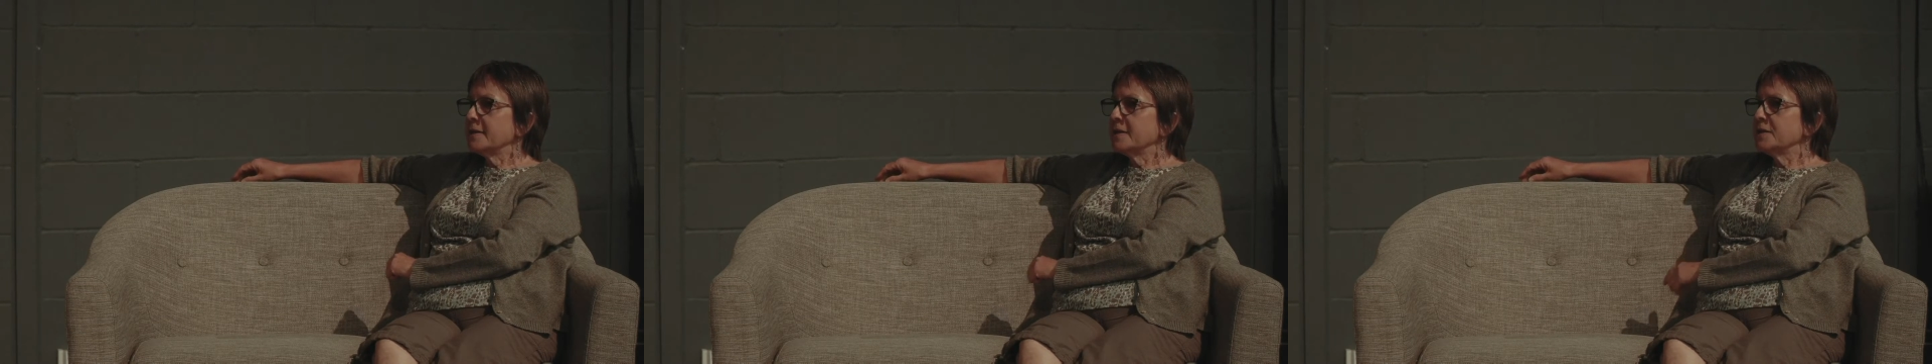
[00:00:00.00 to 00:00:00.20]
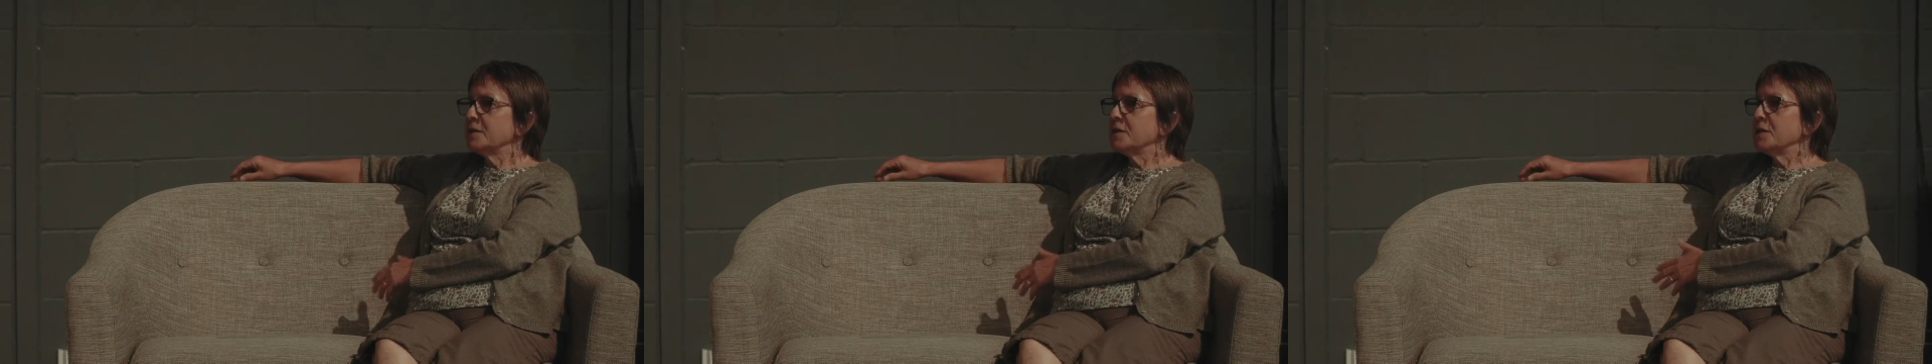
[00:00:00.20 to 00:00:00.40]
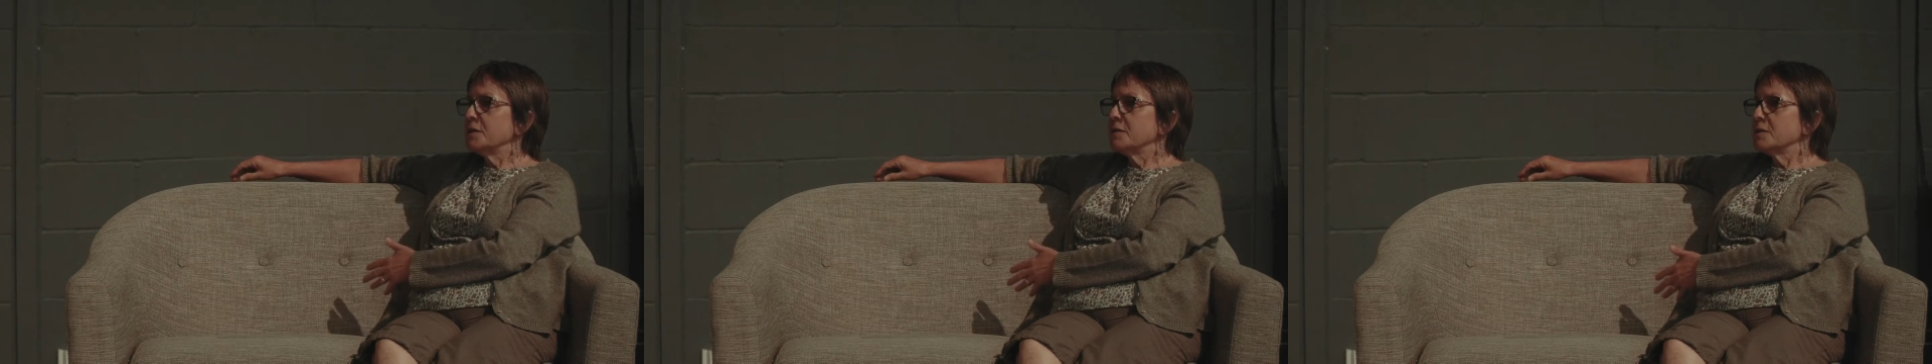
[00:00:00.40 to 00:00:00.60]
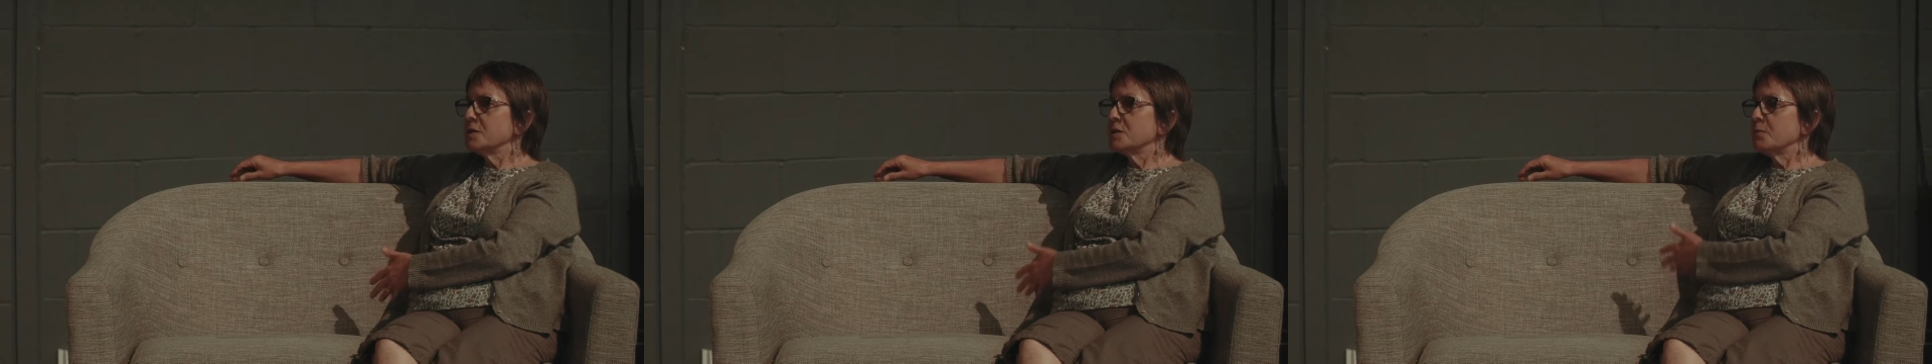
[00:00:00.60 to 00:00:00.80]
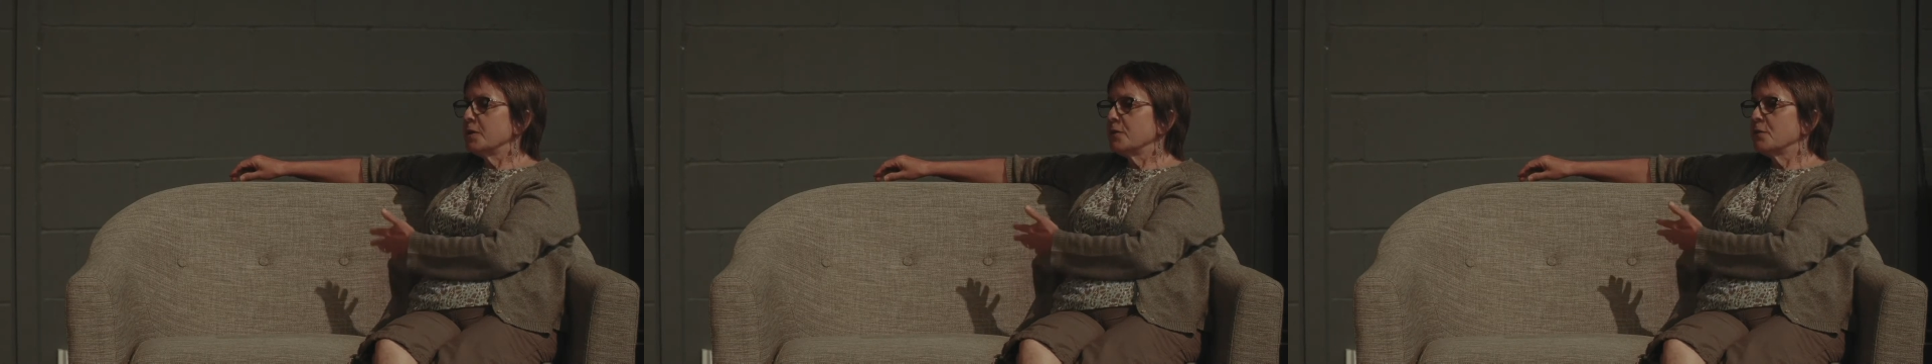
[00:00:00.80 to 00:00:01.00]
I can only
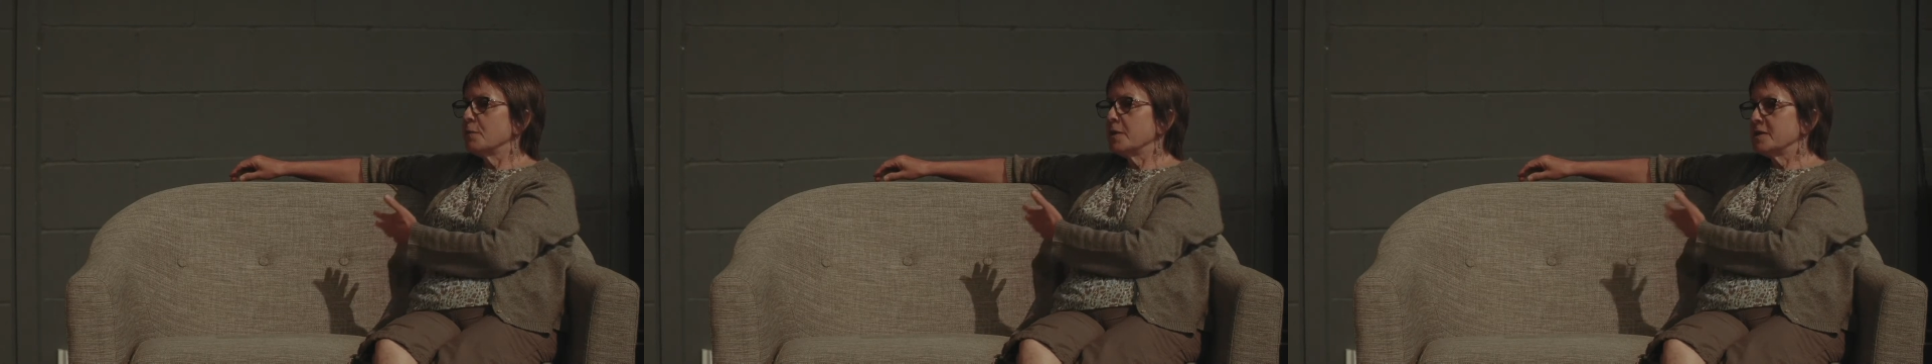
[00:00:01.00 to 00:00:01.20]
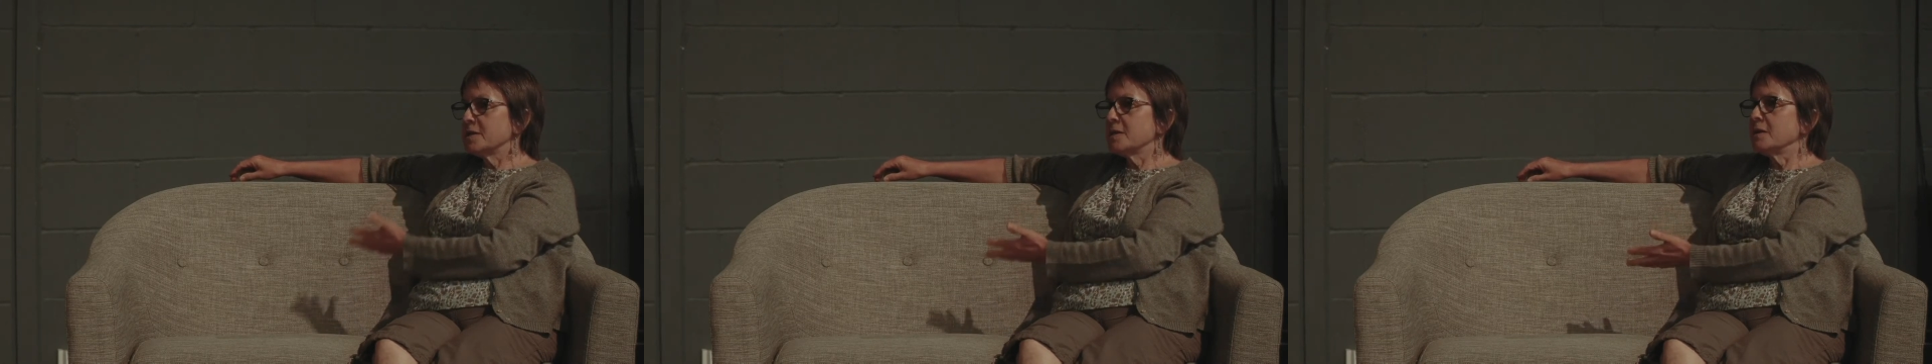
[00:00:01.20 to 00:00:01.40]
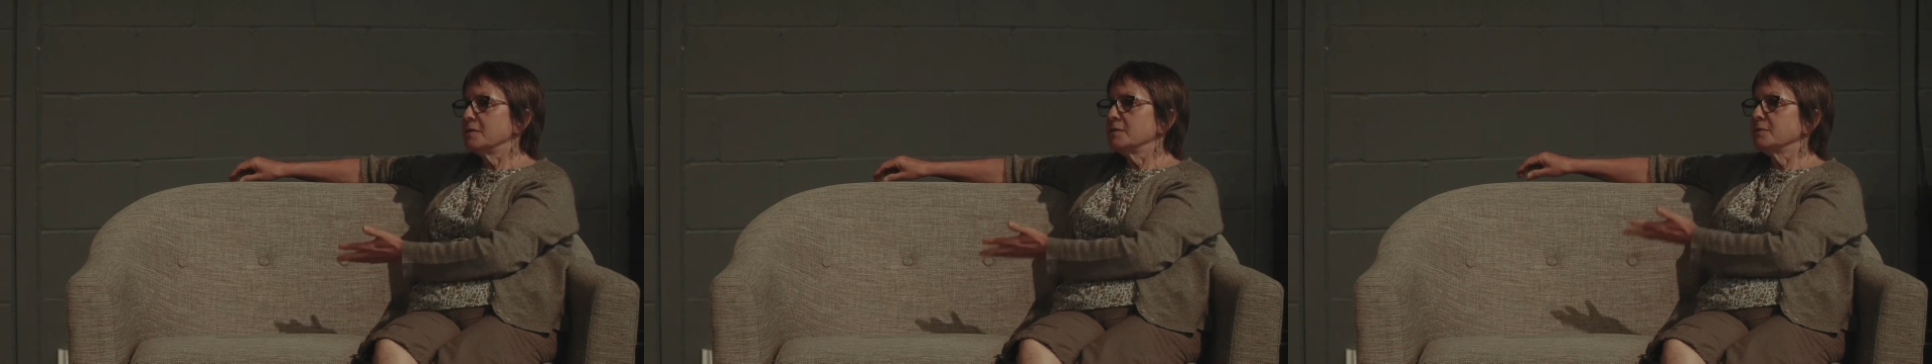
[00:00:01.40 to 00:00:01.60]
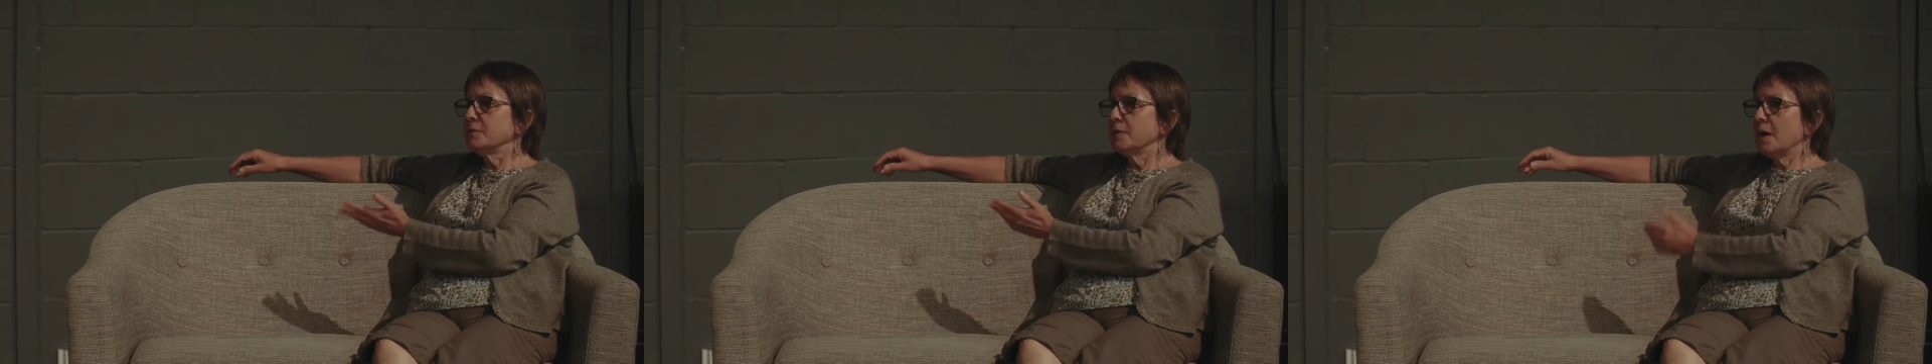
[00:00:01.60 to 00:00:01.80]
speak for myself.